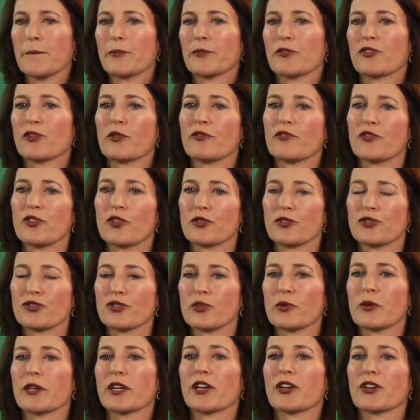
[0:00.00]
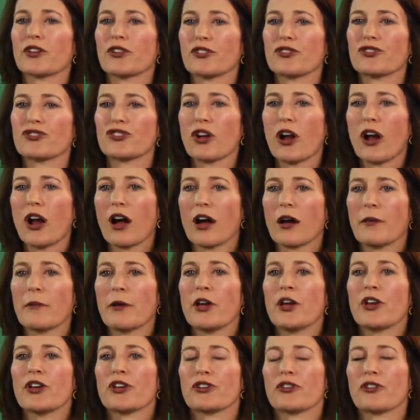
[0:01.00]
So if you're doing a good job,
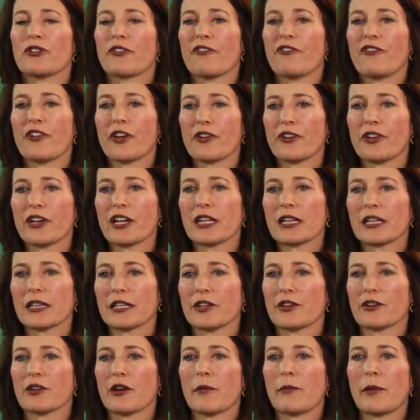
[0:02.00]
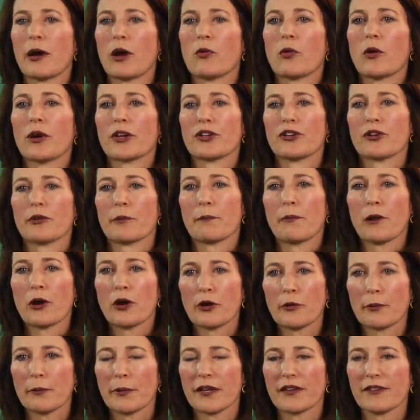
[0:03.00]
you're very clear about what your
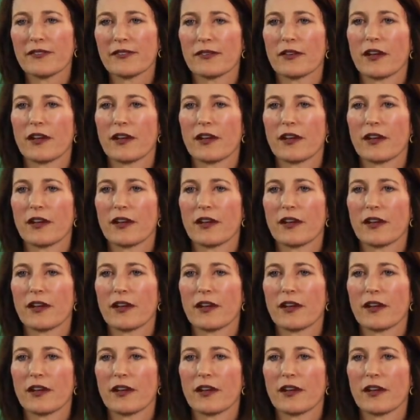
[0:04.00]
purpose